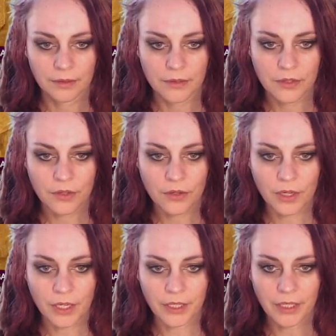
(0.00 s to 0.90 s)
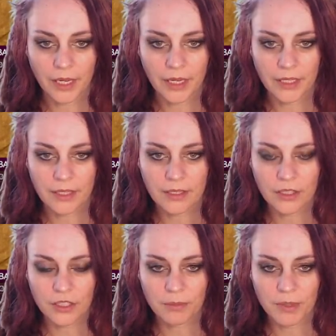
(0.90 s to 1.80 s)
So, and, and it's
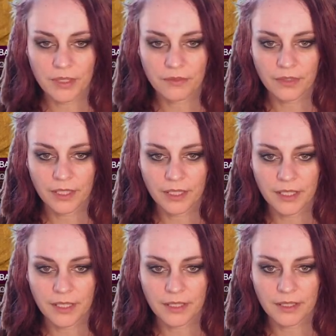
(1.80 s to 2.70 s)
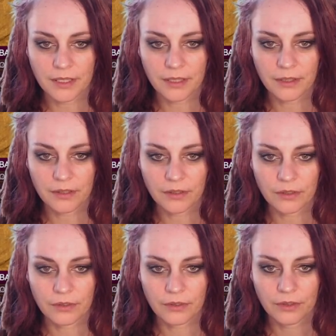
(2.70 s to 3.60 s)
not specifically easy,
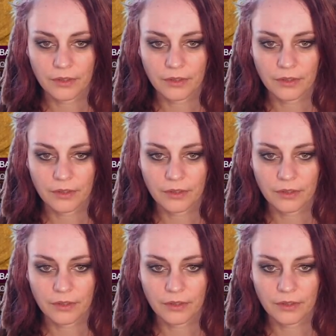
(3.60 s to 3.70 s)
so